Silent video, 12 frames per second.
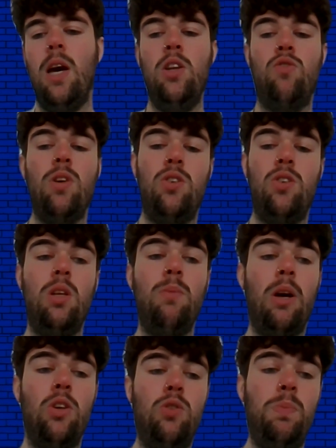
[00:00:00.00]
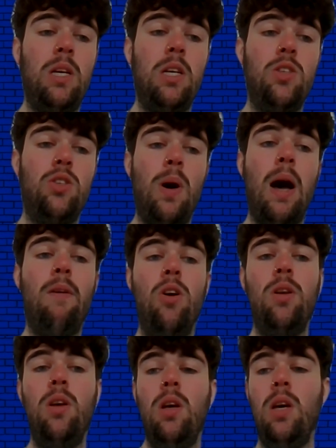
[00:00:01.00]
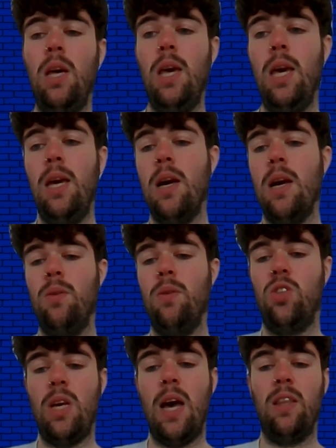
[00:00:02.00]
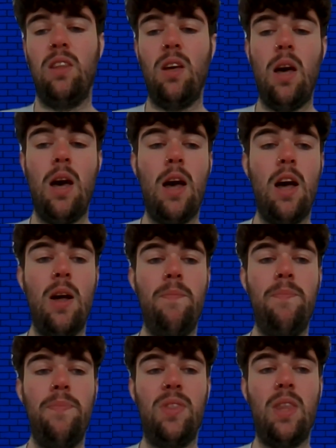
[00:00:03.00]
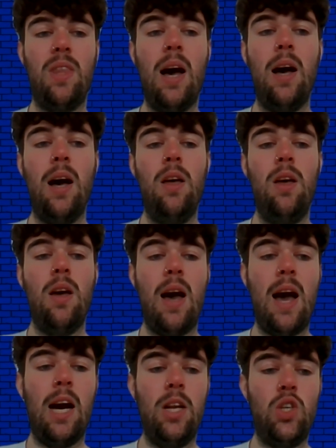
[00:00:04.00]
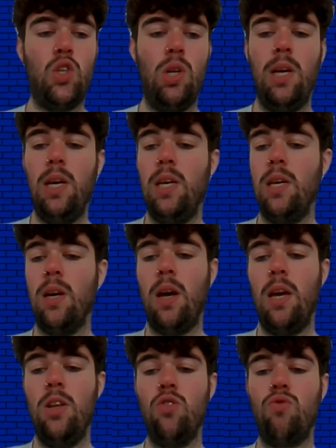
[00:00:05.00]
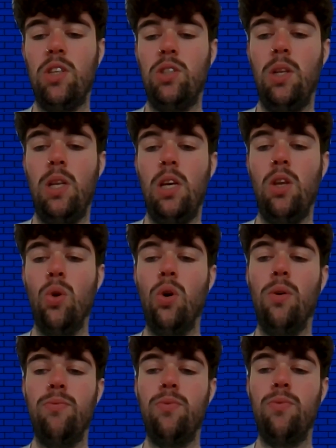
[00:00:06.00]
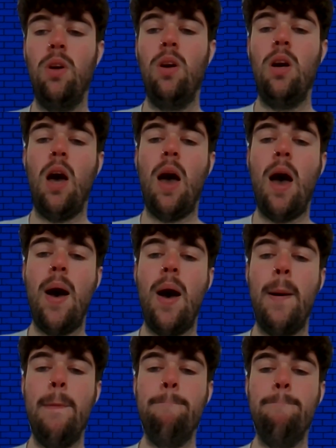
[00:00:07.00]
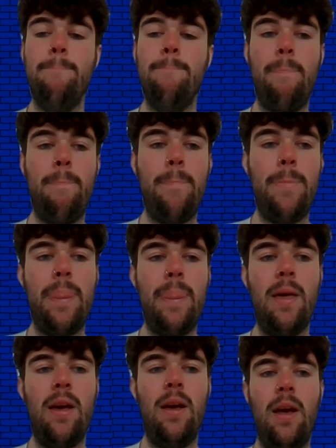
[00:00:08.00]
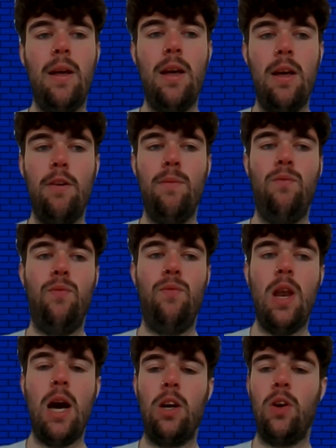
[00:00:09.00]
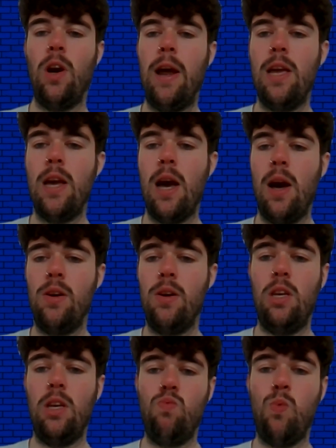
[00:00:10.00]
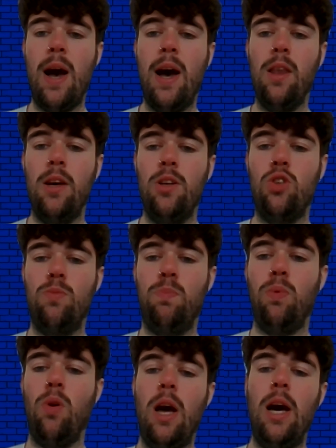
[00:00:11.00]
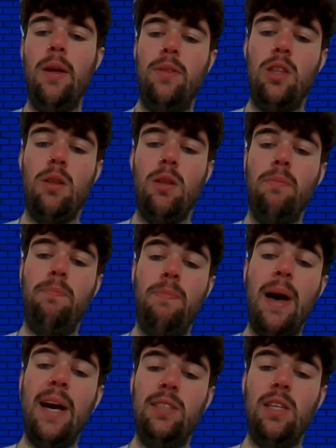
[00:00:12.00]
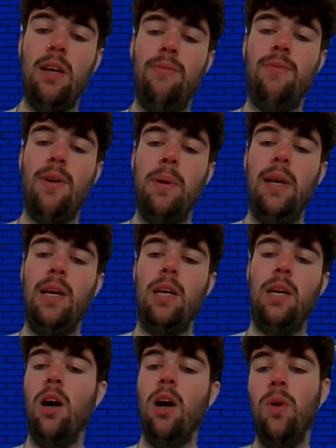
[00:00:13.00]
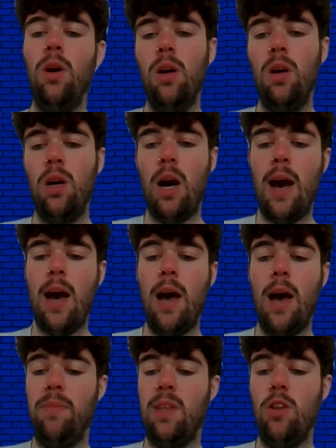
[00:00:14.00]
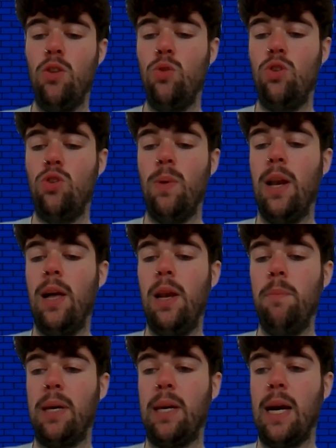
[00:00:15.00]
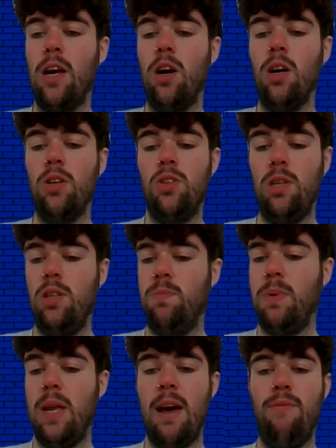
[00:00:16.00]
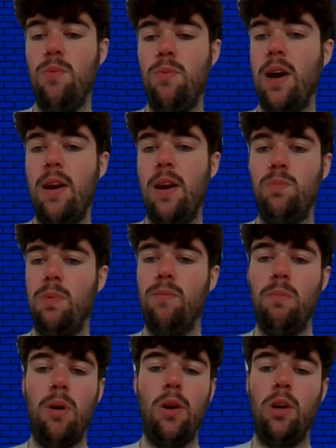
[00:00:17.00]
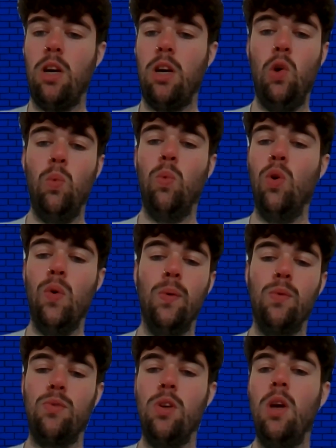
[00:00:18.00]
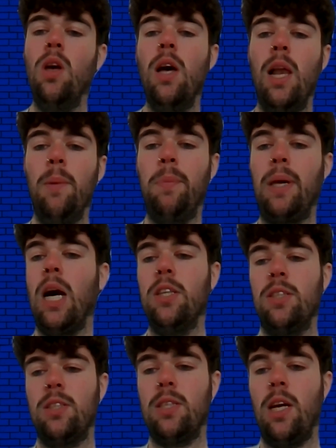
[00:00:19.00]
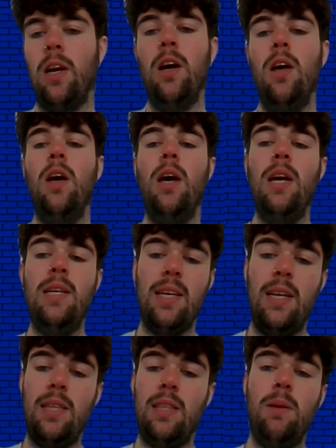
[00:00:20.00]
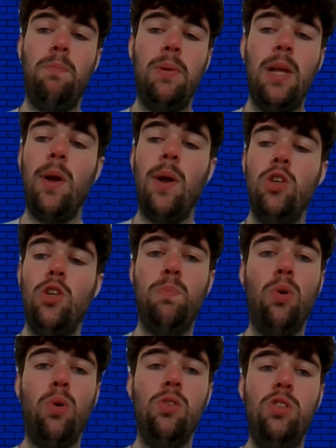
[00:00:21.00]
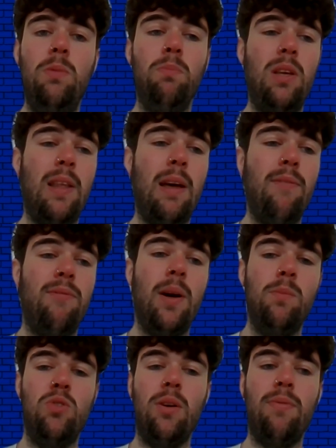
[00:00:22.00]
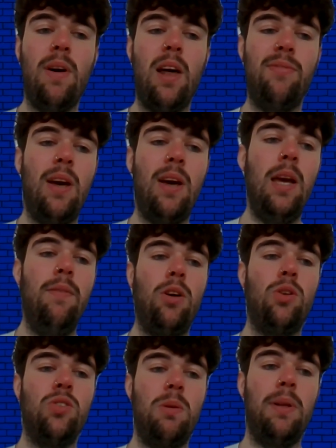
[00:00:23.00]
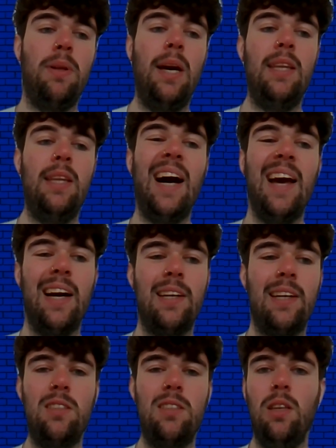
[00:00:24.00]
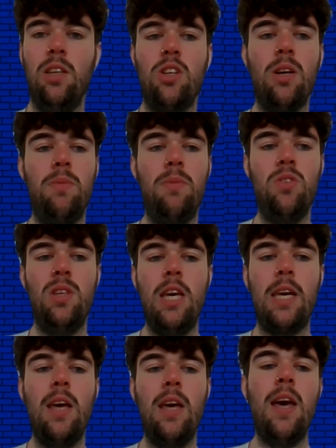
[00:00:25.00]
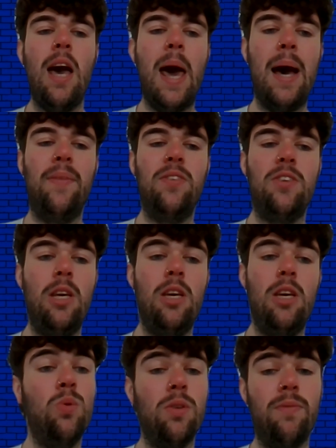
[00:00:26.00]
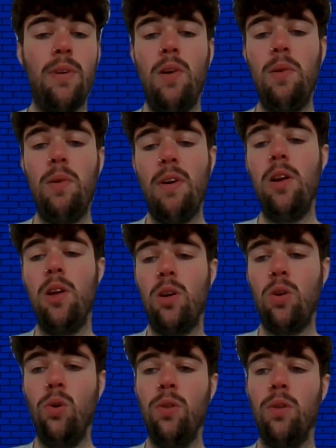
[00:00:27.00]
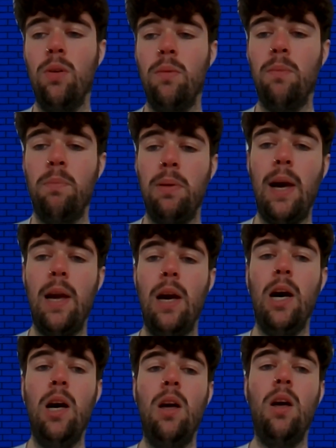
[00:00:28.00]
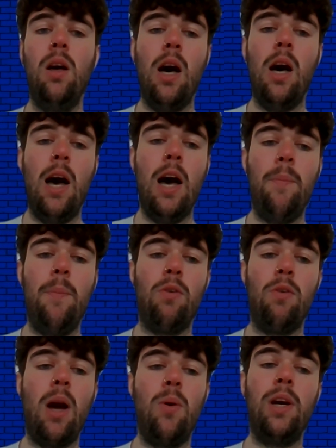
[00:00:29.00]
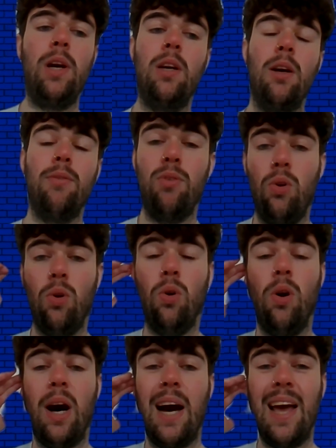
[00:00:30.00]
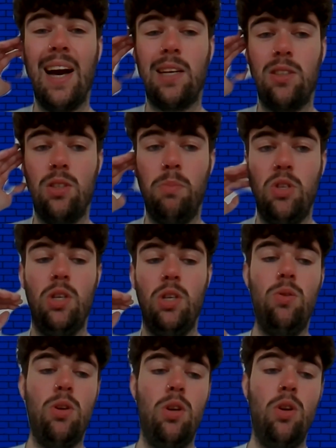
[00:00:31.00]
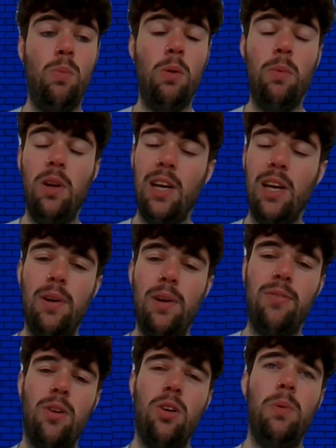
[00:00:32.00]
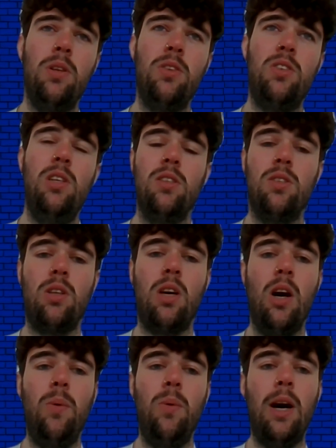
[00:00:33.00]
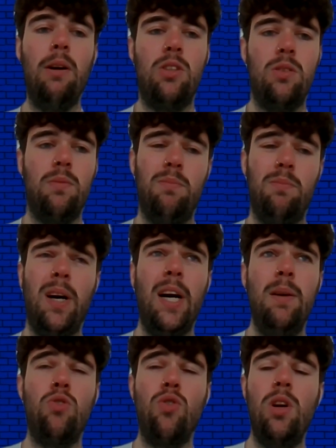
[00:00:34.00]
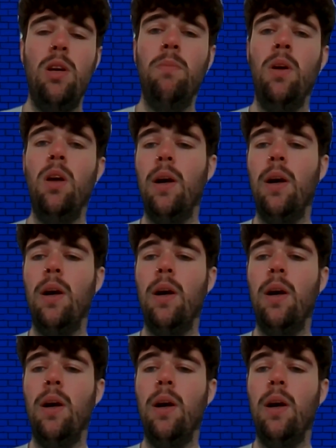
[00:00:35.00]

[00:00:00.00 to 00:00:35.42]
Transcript: Interestingly, when I was speaking to Aaron, he said that actually, interestingly enough, Vinagre did well at sport, did the best at Famalicão, didn't do too well at Olympiacos. He's been everywhere. He's been Monaco, Wolves, Olympiacos, etc. He said he did play well at Sporting, but he then found himself out of favour because they played Ajax in the Champions League. And Anthony, who's a very, very good player, the right winger for Ajax, the Brazilian, who we were linked with a couple of seasons ago. Now it's a pipe dream.